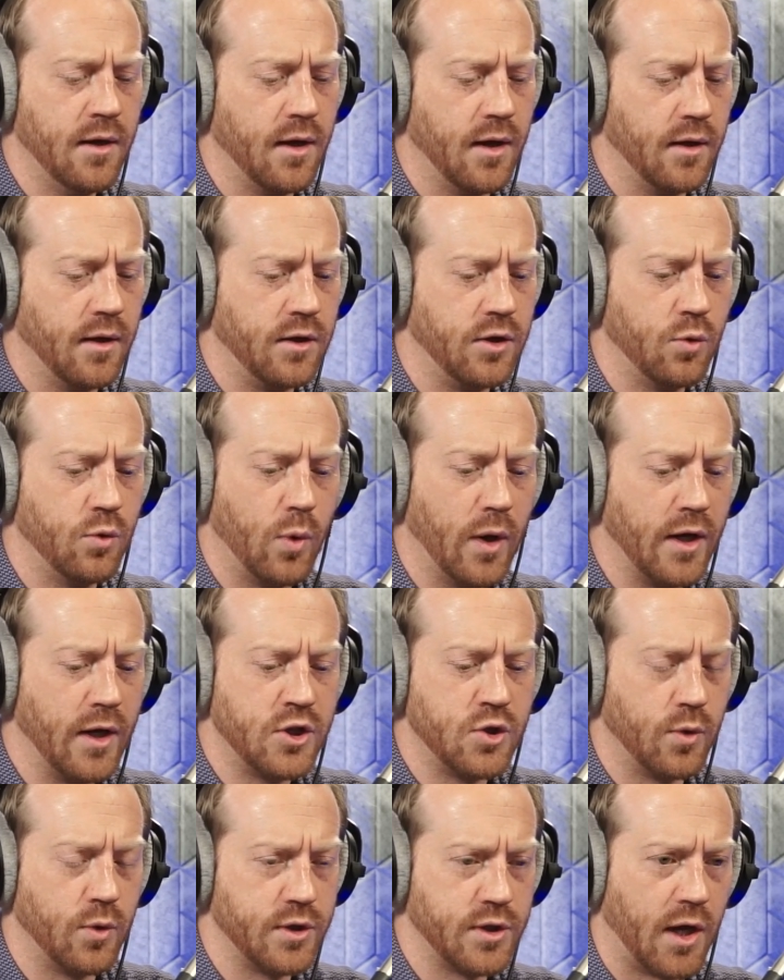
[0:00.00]
you went
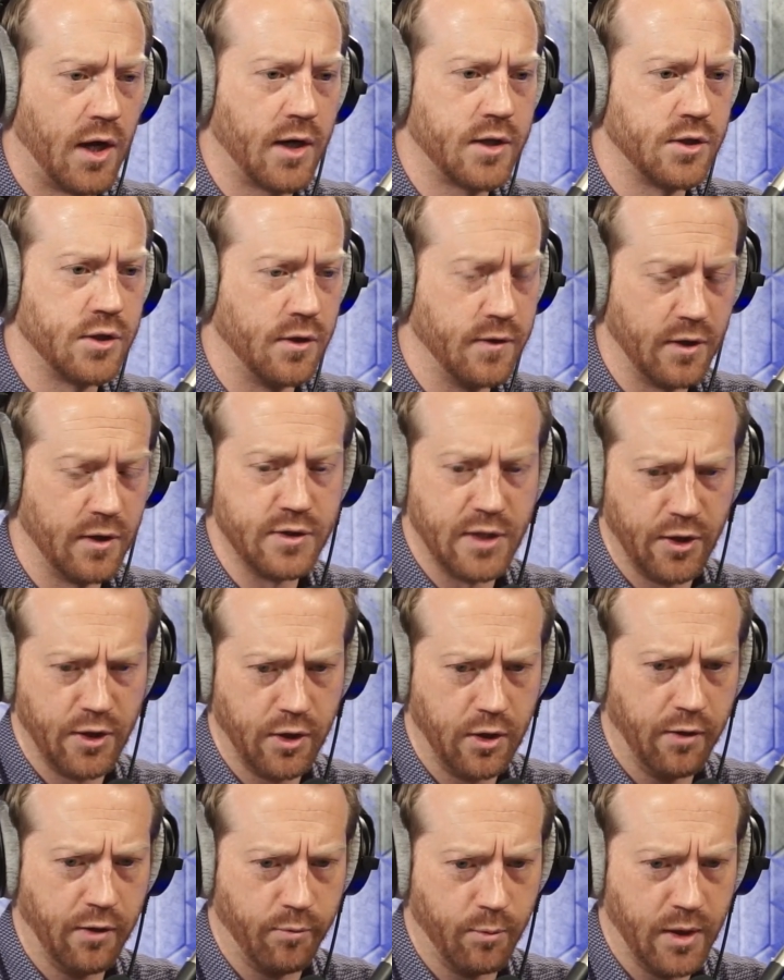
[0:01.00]
into a doctor and they're telling
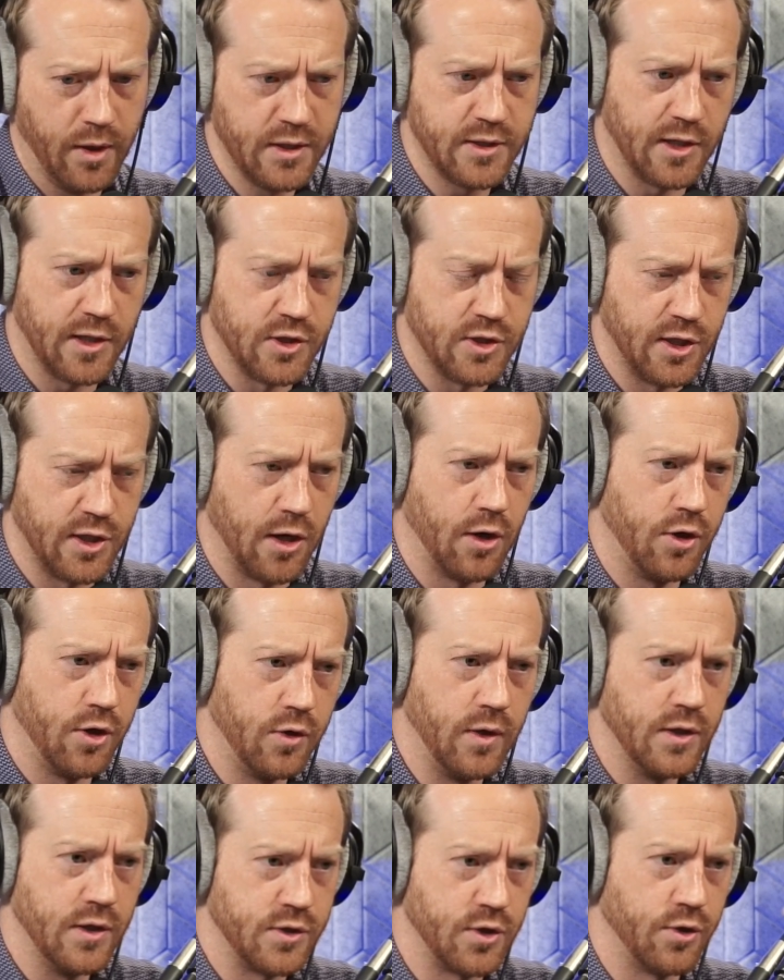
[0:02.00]
you have a meniscus tear and you
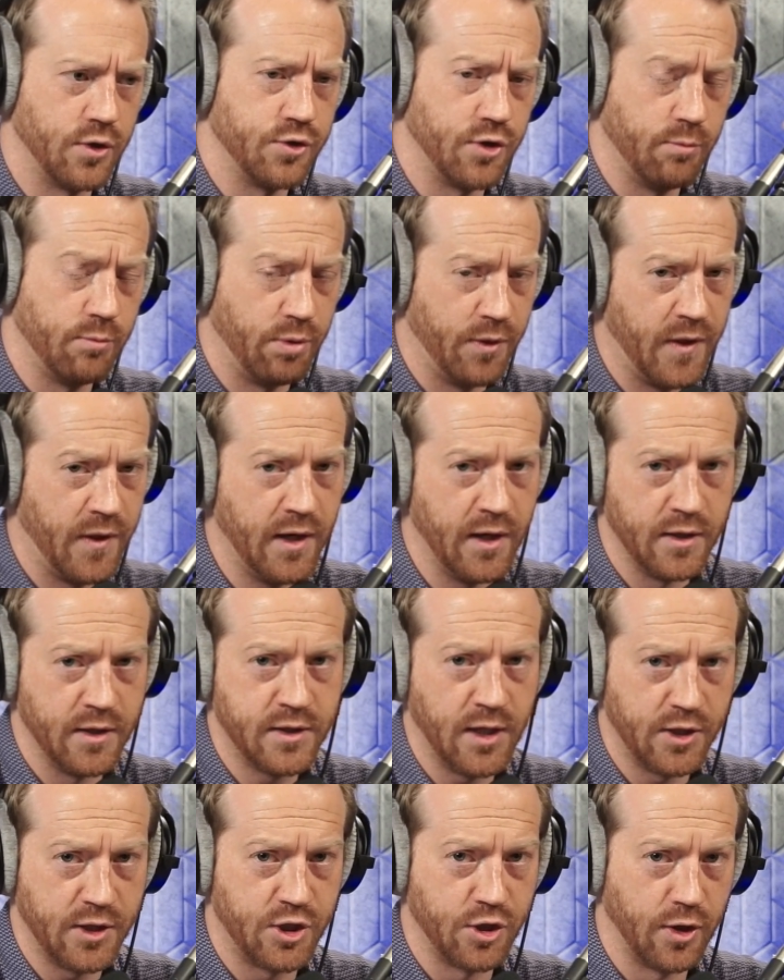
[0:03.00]
need surgery, but they didn't
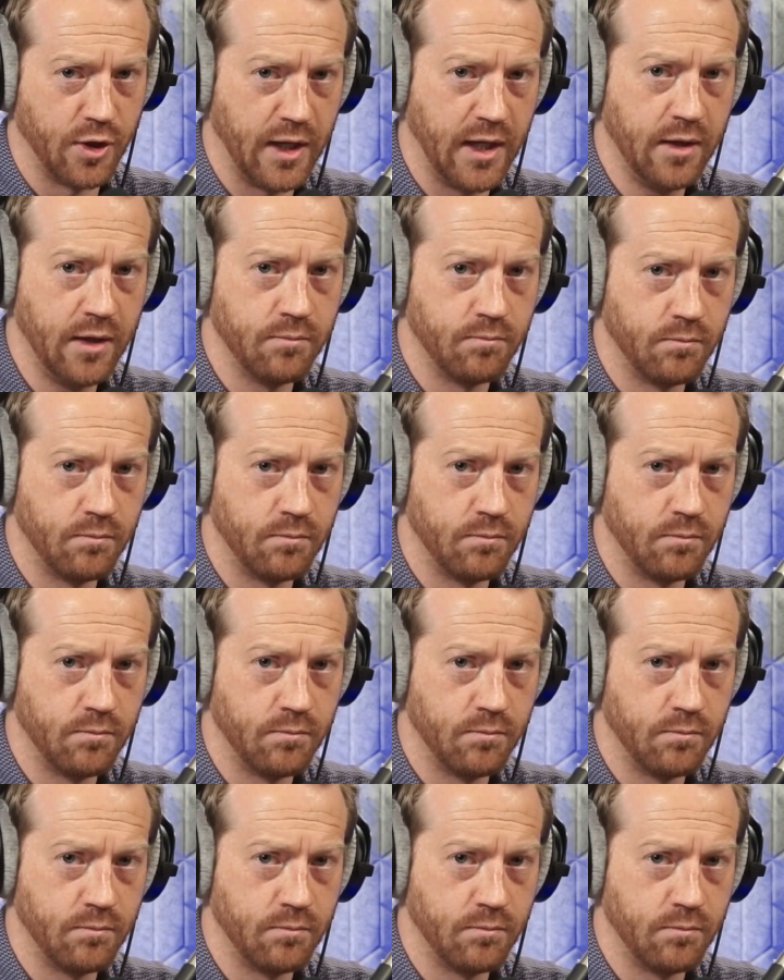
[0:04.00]
touch your knee,